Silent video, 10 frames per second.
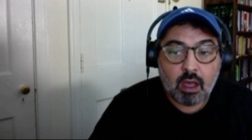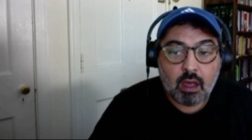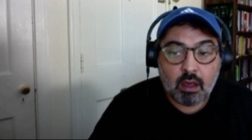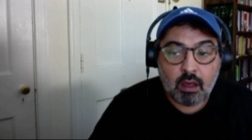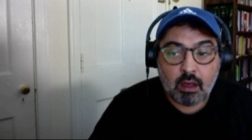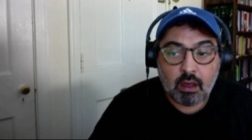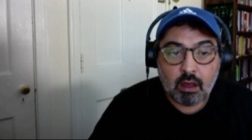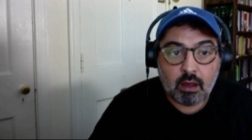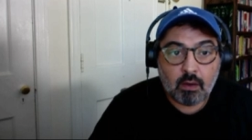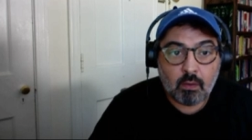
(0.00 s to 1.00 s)

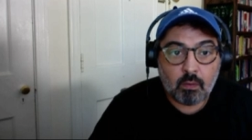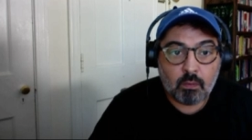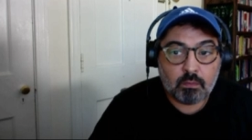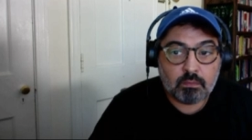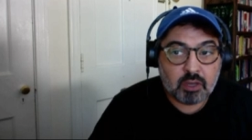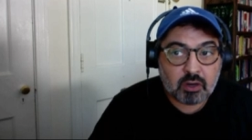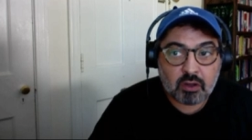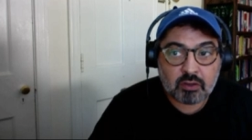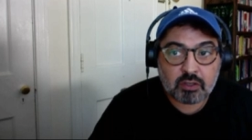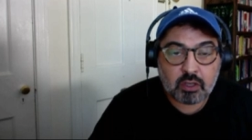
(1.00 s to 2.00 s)
Uh,
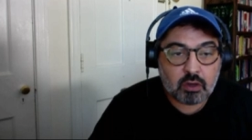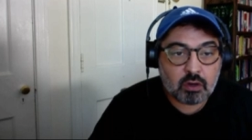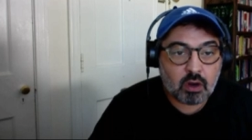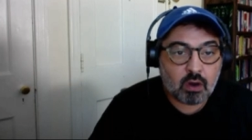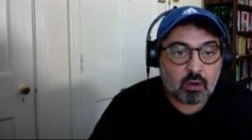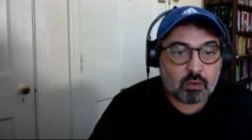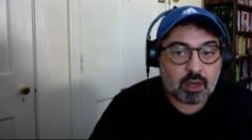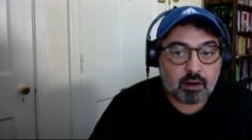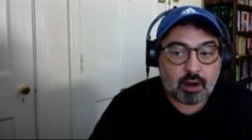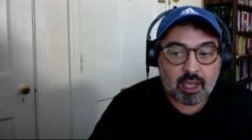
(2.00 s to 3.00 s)
because, you know,
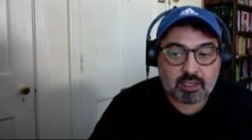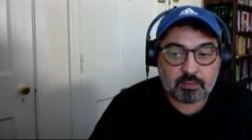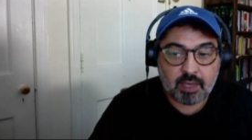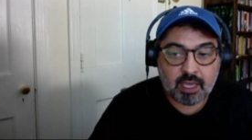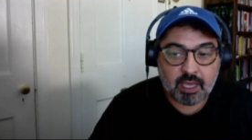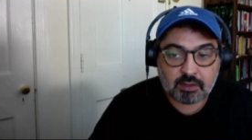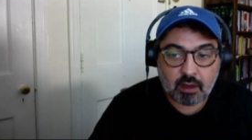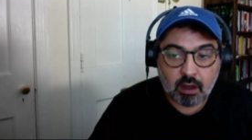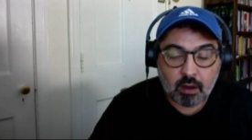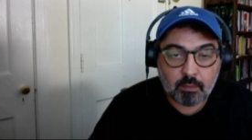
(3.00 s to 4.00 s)
there has been
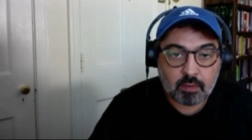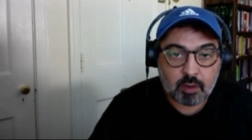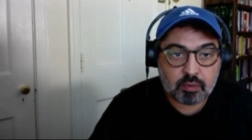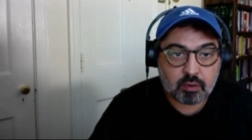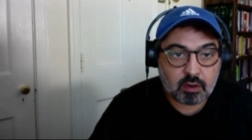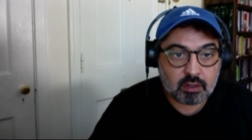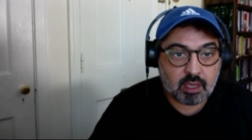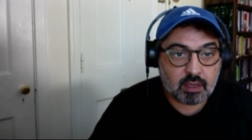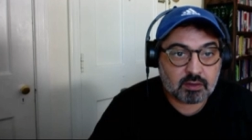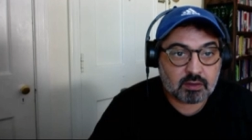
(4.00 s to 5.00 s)
some
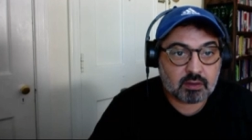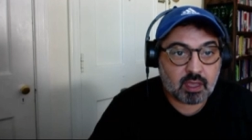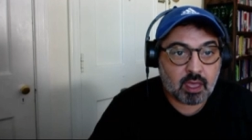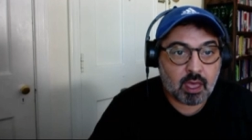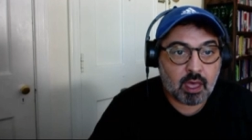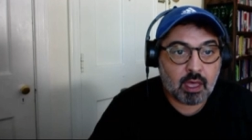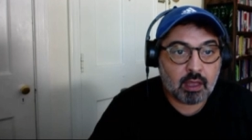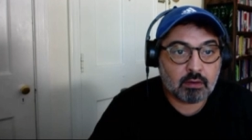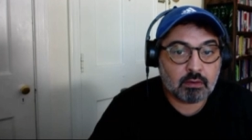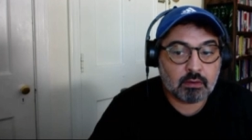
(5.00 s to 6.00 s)
protests,
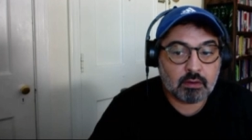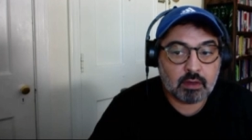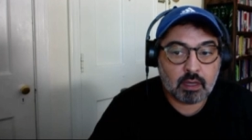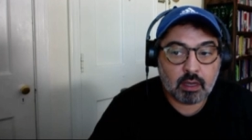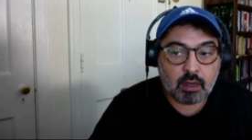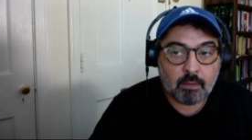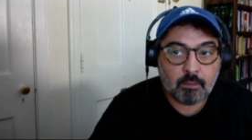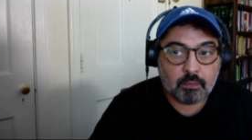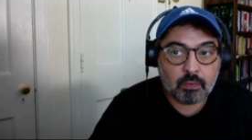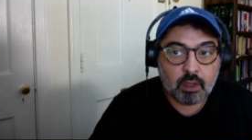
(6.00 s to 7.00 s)
and um,
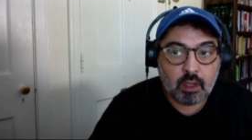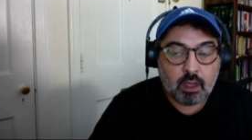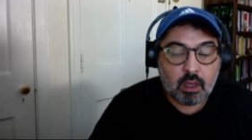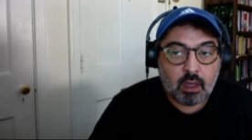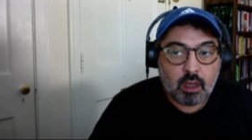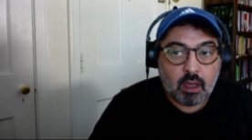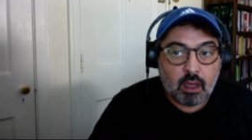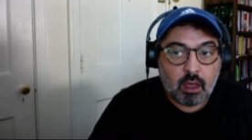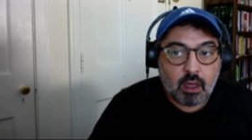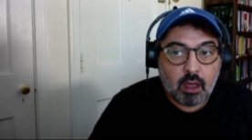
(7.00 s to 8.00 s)

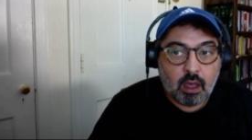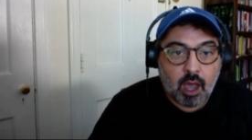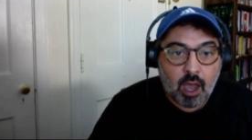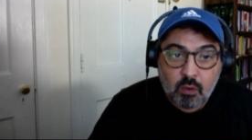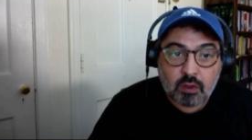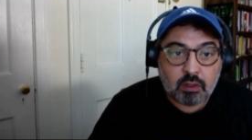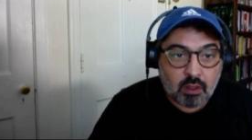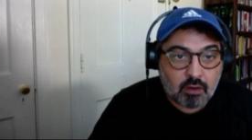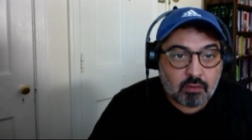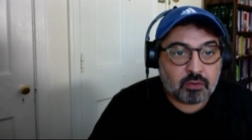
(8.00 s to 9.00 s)
I would
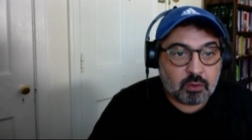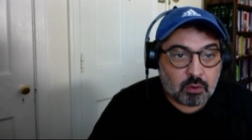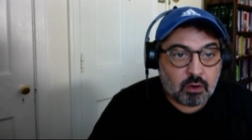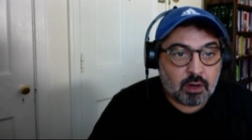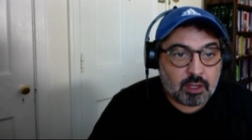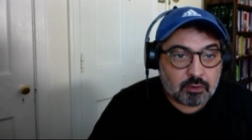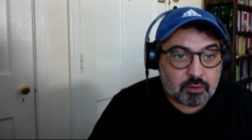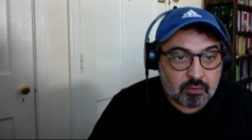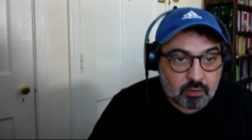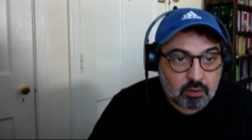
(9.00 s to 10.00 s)
love to call it
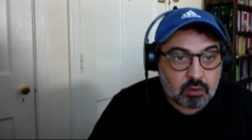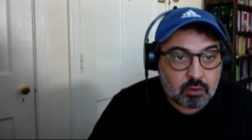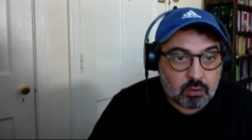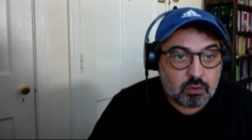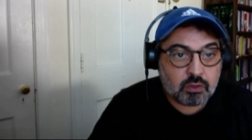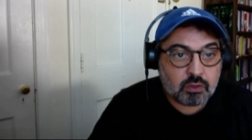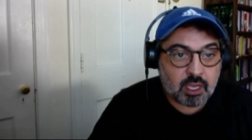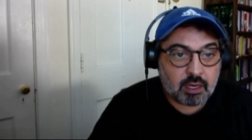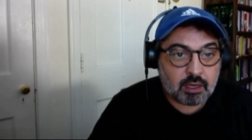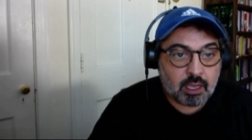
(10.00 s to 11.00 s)

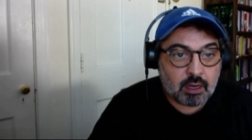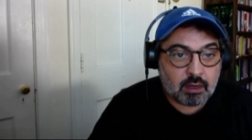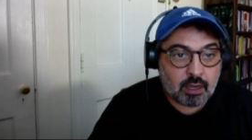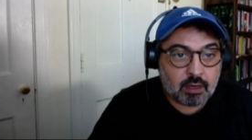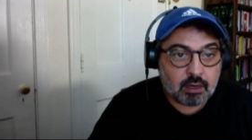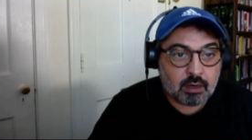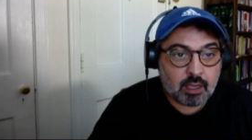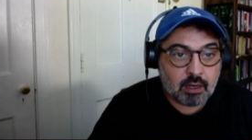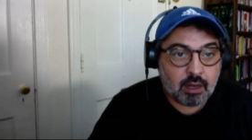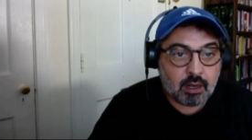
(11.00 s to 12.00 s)
revolution in, in,
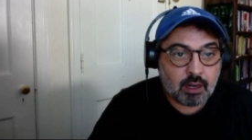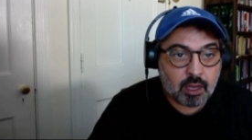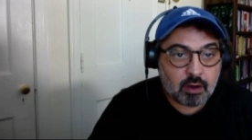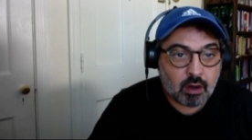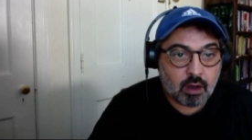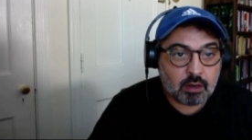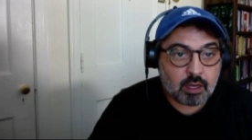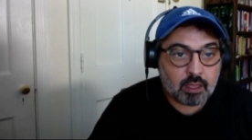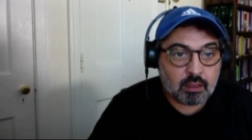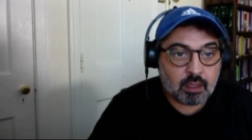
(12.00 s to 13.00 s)
in Lebanon
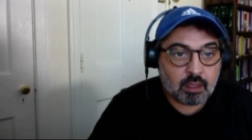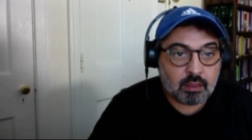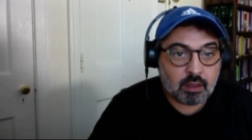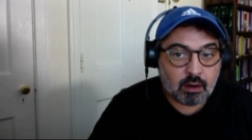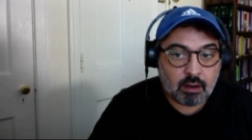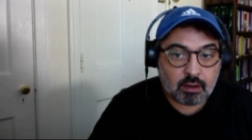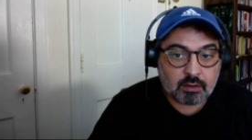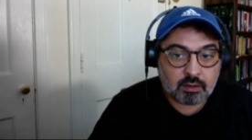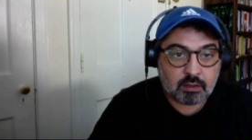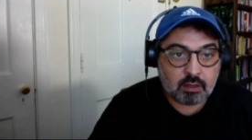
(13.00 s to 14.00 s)
in, in the
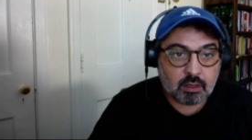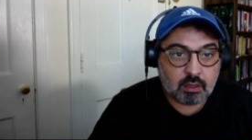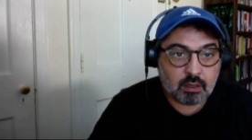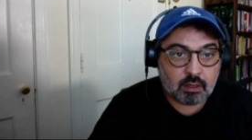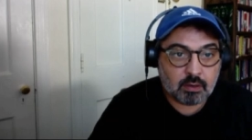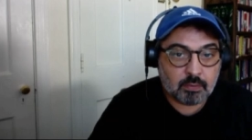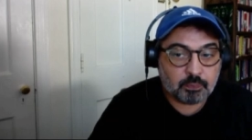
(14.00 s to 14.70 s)
last uh,